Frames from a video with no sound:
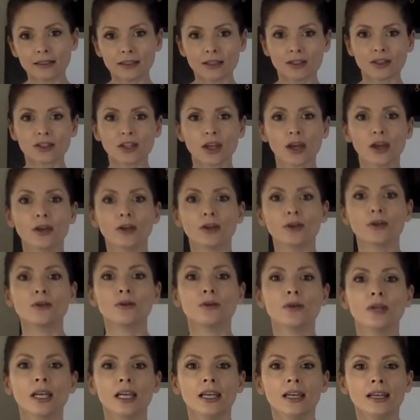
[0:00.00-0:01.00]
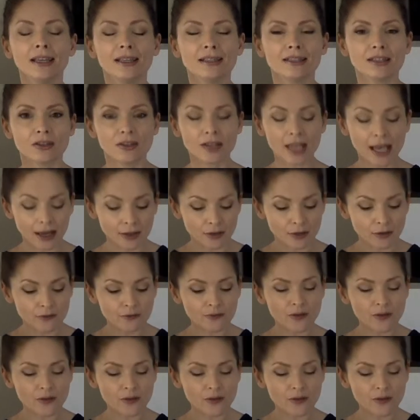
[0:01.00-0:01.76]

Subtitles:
So yeah, the